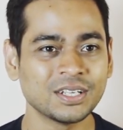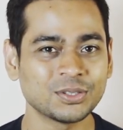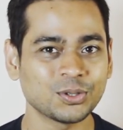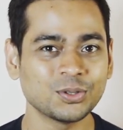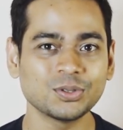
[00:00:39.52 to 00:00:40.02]

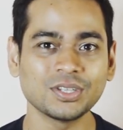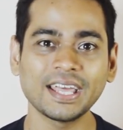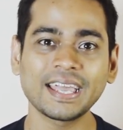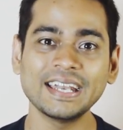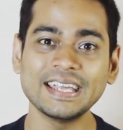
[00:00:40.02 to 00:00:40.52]
So
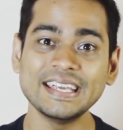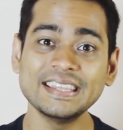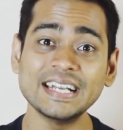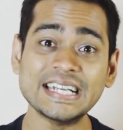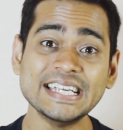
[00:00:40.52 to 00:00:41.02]
they can
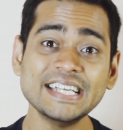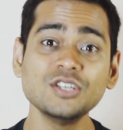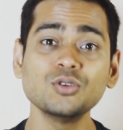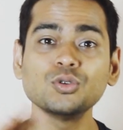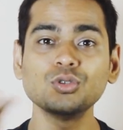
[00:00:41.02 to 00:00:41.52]
either
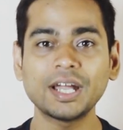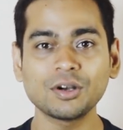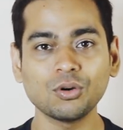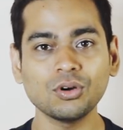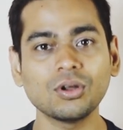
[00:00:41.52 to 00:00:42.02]
lead you to
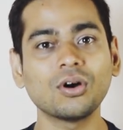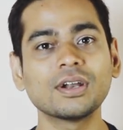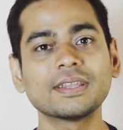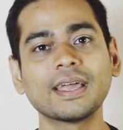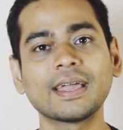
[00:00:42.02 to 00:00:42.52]
that goal, or
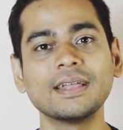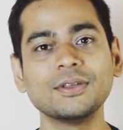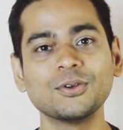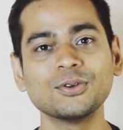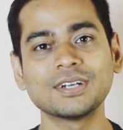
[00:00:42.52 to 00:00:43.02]
they can,
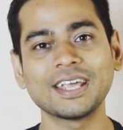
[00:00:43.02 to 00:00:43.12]
you know,